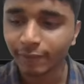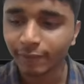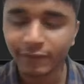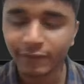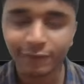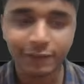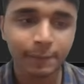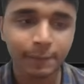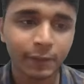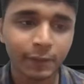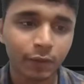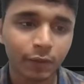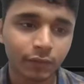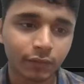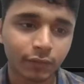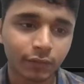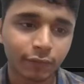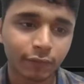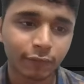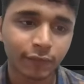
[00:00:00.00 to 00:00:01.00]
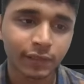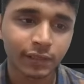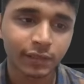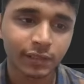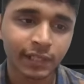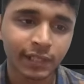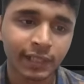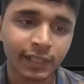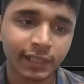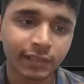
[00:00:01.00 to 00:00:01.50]
They will be on
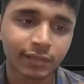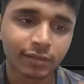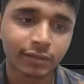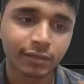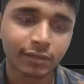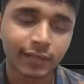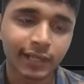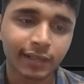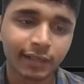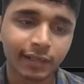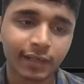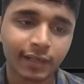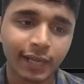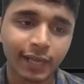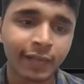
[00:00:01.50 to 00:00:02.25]
first index, right?